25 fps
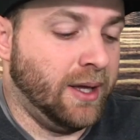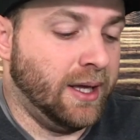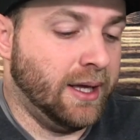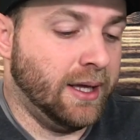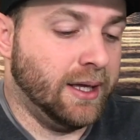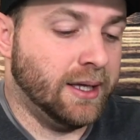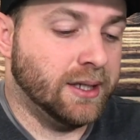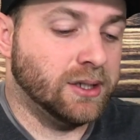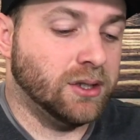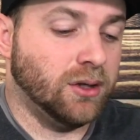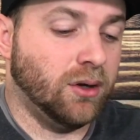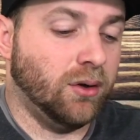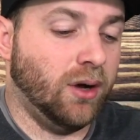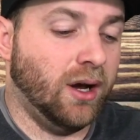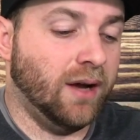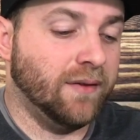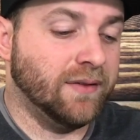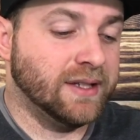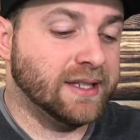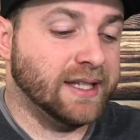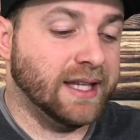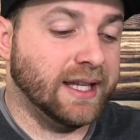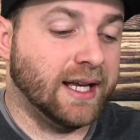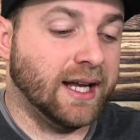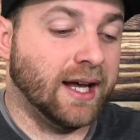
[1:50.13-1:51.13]
So
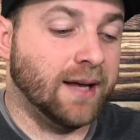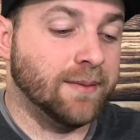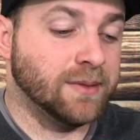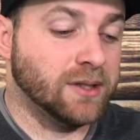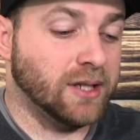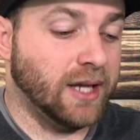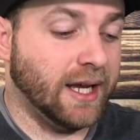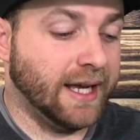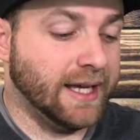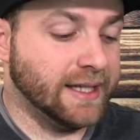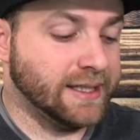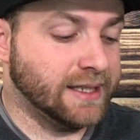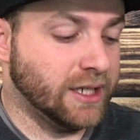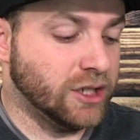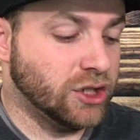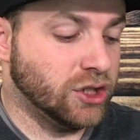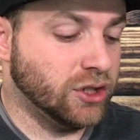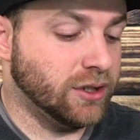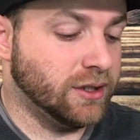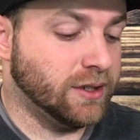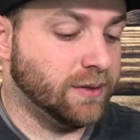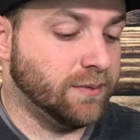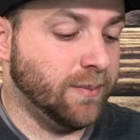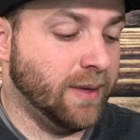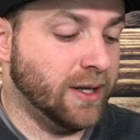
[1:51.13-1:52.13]
obviously it comes, I guess I
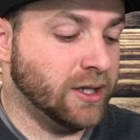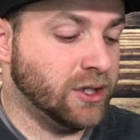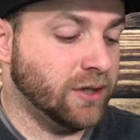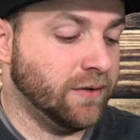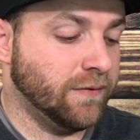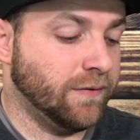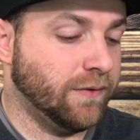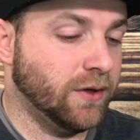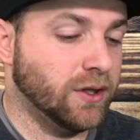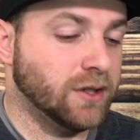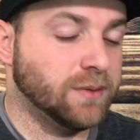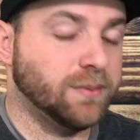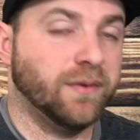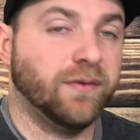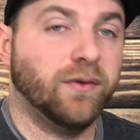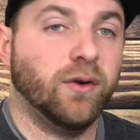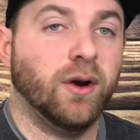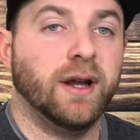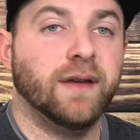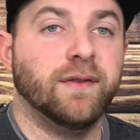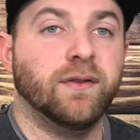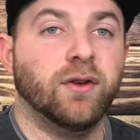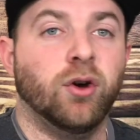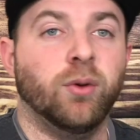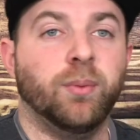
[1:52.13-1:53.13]
should mention first before
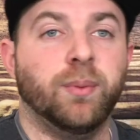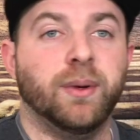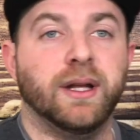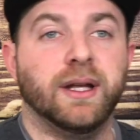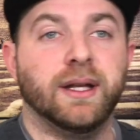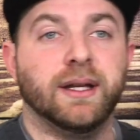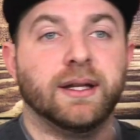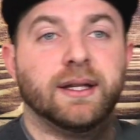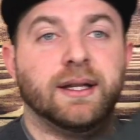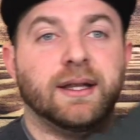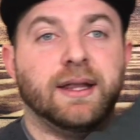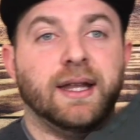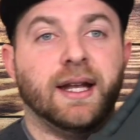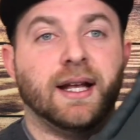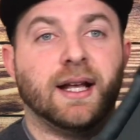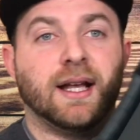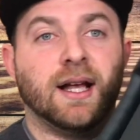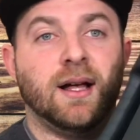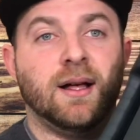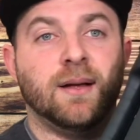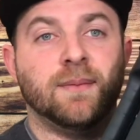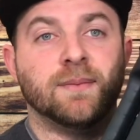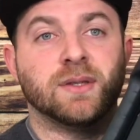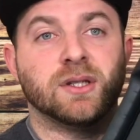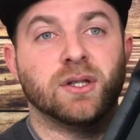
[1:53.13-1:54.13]
I even open it, that it
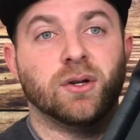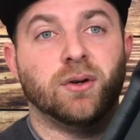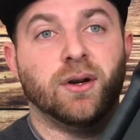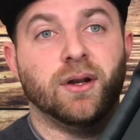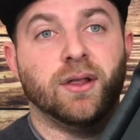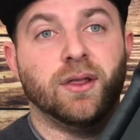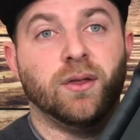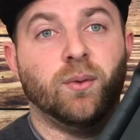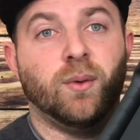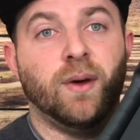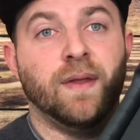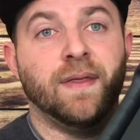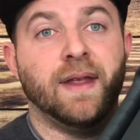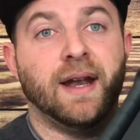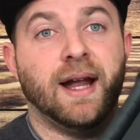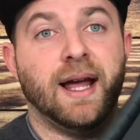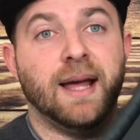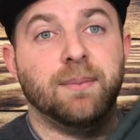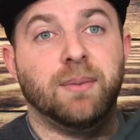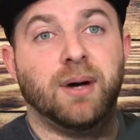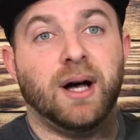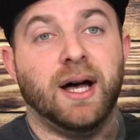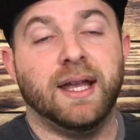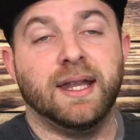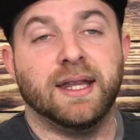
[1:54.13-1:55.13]
comes, or the one that I
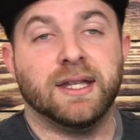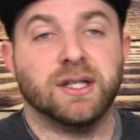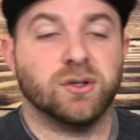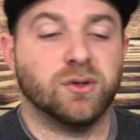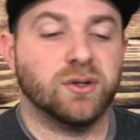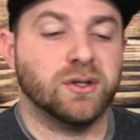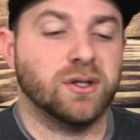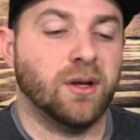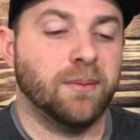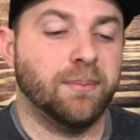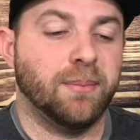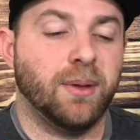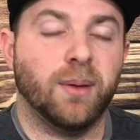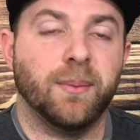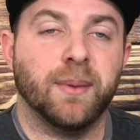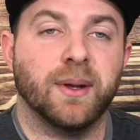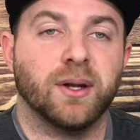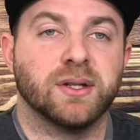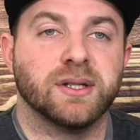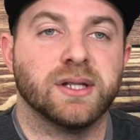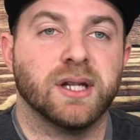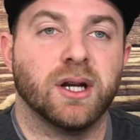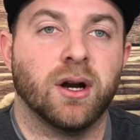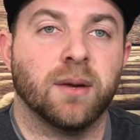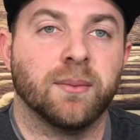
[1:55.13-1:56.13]
bought, and this was on Palmetto
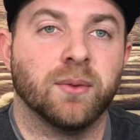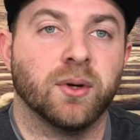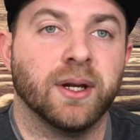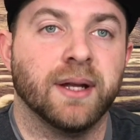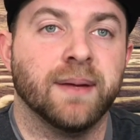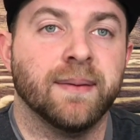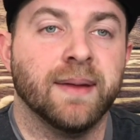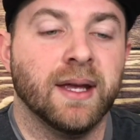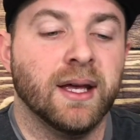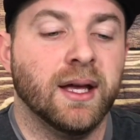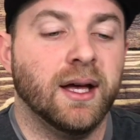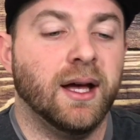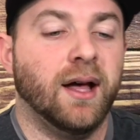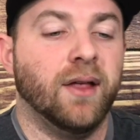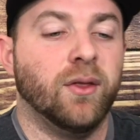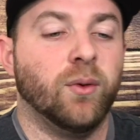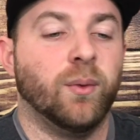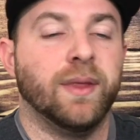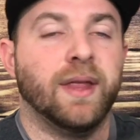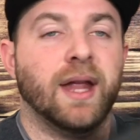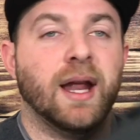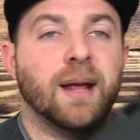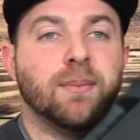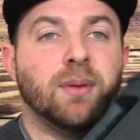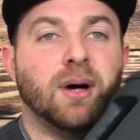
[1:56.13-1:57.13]
State Armory, the
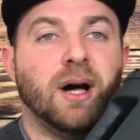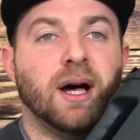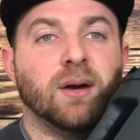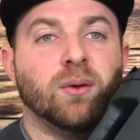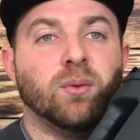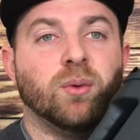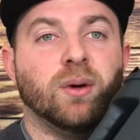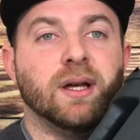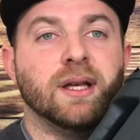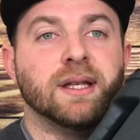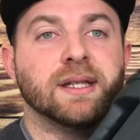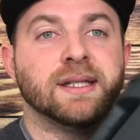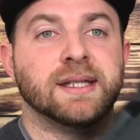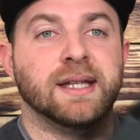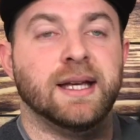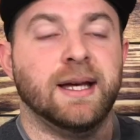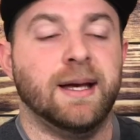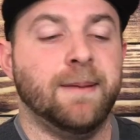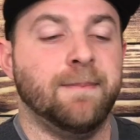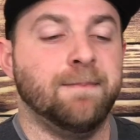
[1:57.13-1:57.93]
one that I bought was